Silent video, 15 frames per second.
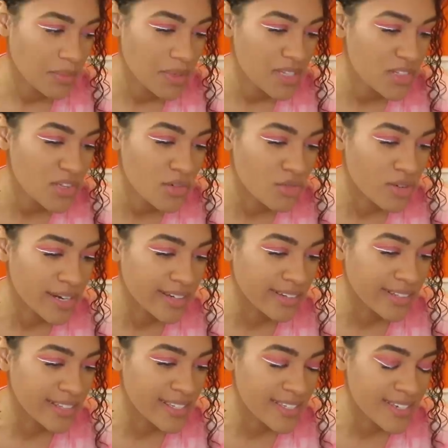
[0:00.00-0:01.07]
I mean, it's not
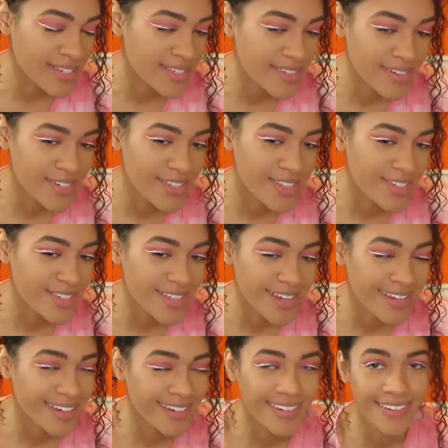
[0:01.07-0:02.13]
real, is it? So it's just
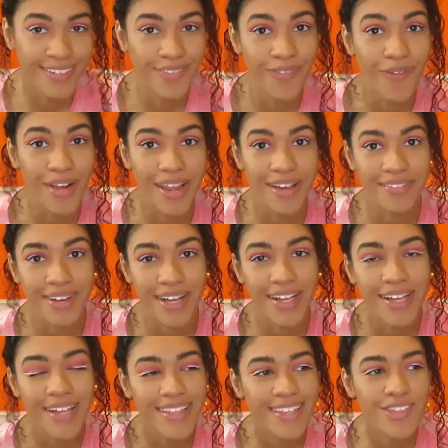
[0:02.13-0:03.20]
like,
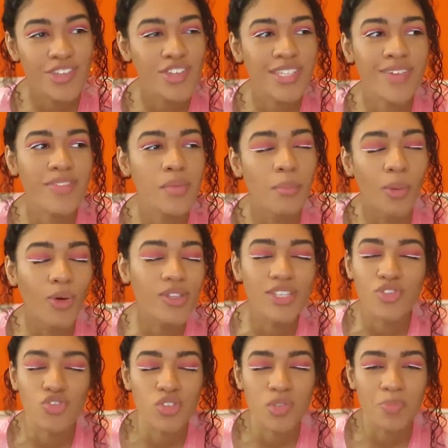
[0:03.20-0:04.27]
whatever. This is just giving them more
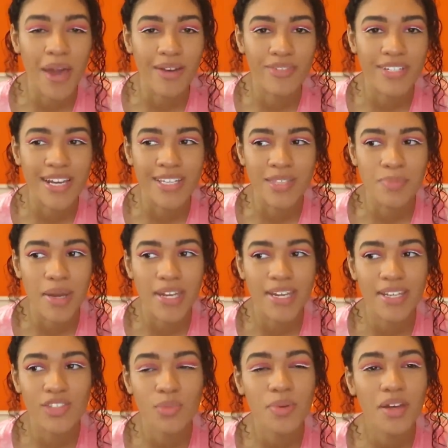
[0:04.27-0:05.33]
disrespect for Dancemania.
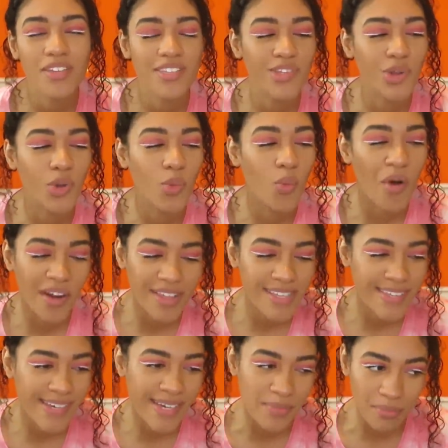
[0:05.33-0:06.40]
And to be honest, I don't know why
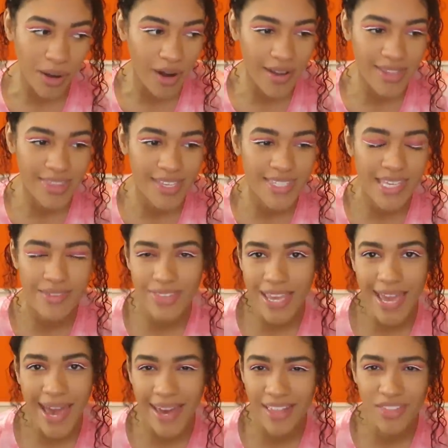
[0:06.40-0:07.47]
they're taking part in this if
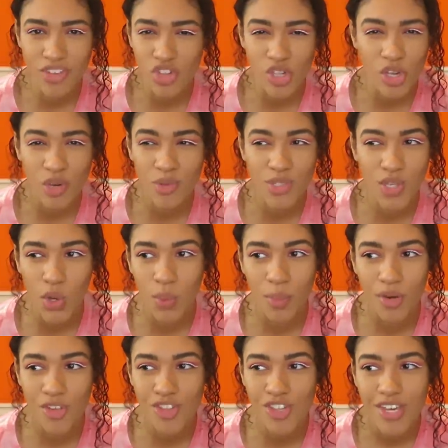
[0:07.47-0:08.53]
they hate the show so
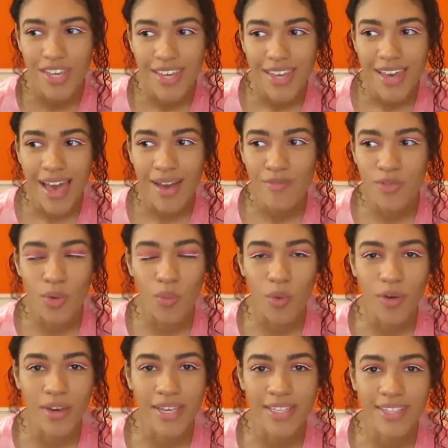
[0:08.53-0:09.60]
much for
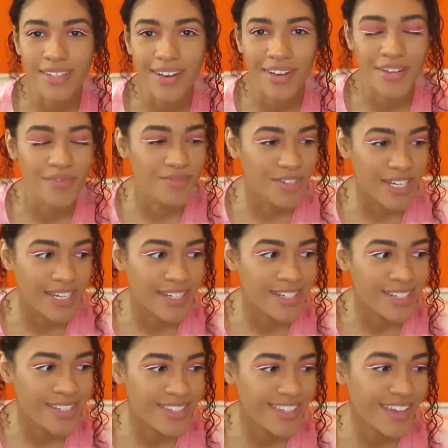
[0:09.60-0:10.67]
what it kind of
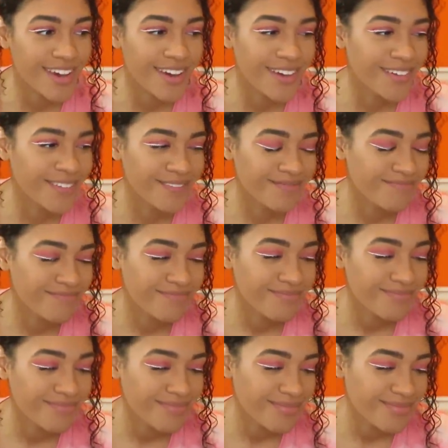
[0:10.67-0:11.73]
did. So,
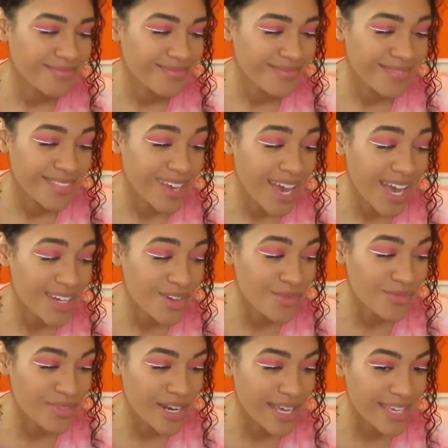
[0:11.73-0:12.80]
I
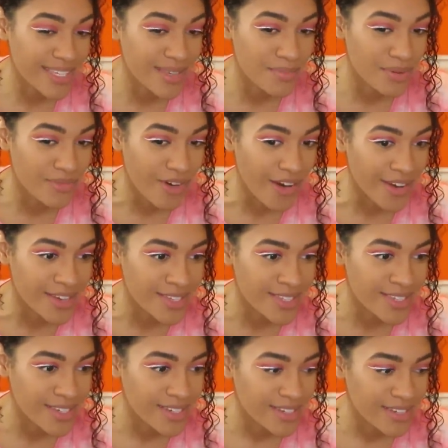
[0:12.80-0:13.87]
don't really
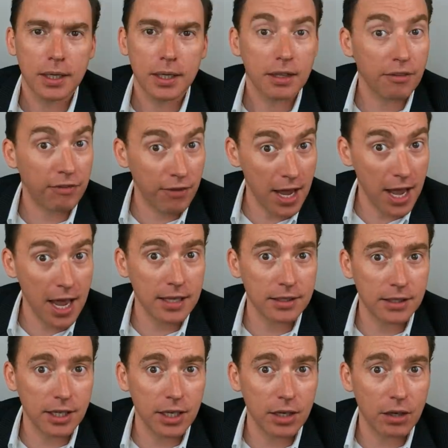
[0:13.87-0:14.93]
sympathize. The
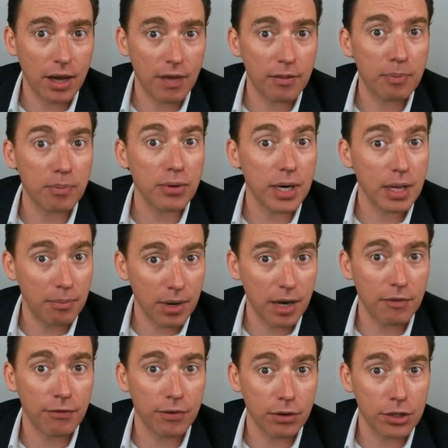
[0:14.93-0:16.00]
fans think you have a pretty
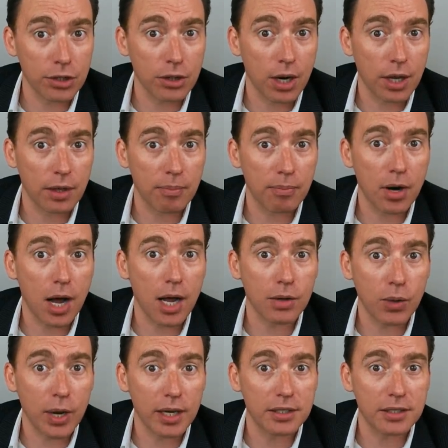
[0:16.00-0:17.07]
bright future on the
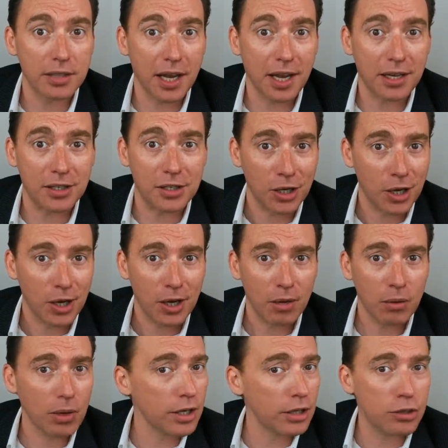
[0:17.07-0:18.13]
Broadway stage.
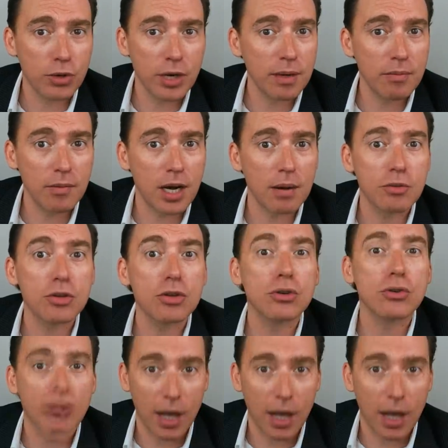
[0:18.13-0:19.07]
What a dream come true